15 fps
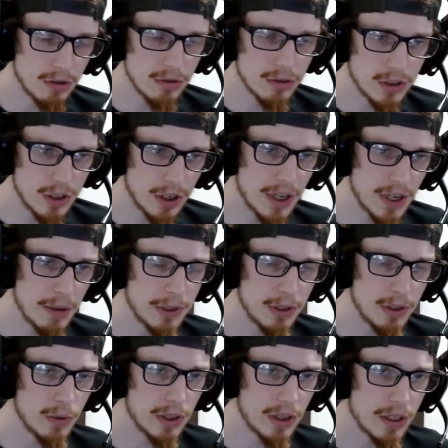tough time
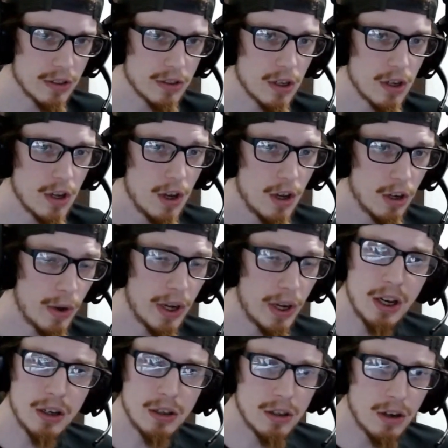dealing with things, go
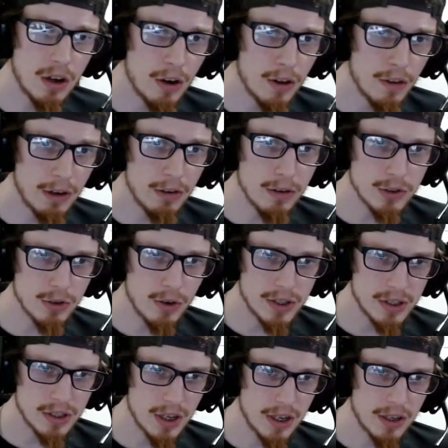ahead, call the Veterans
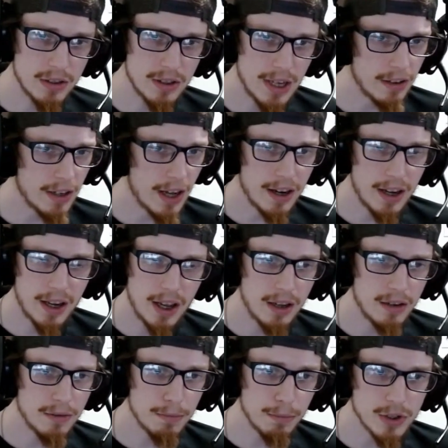Crisis Line, dial 988,
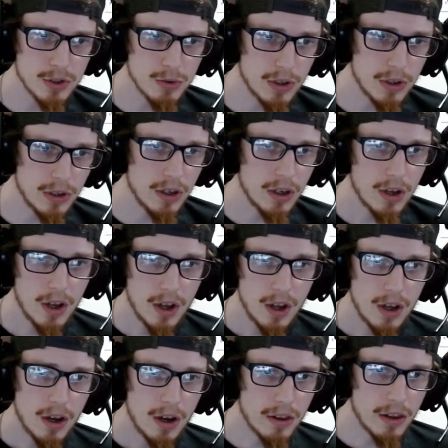press 1.
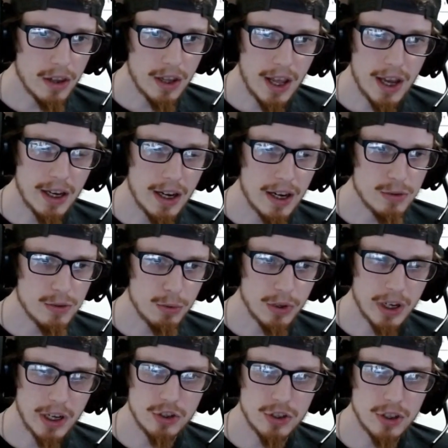Other than that, guys, we'll
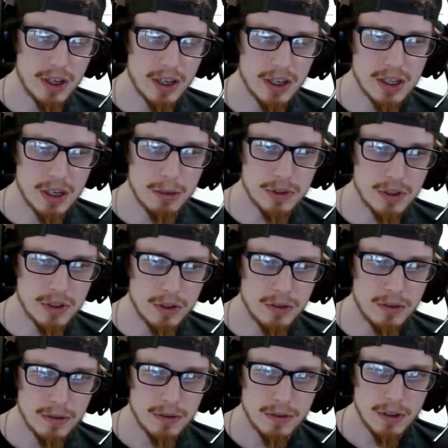catch you in the next episode,
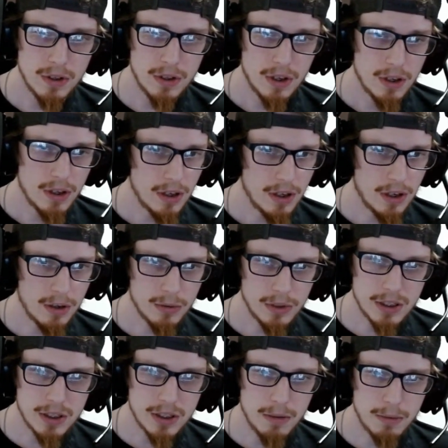and
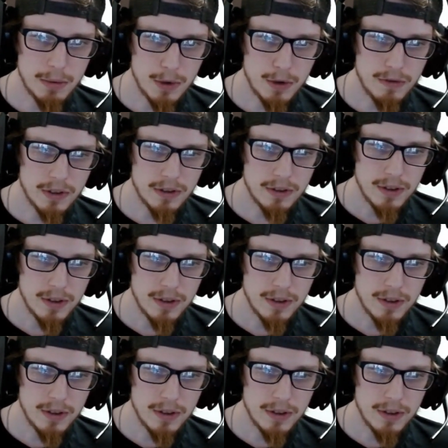let's keep it moving.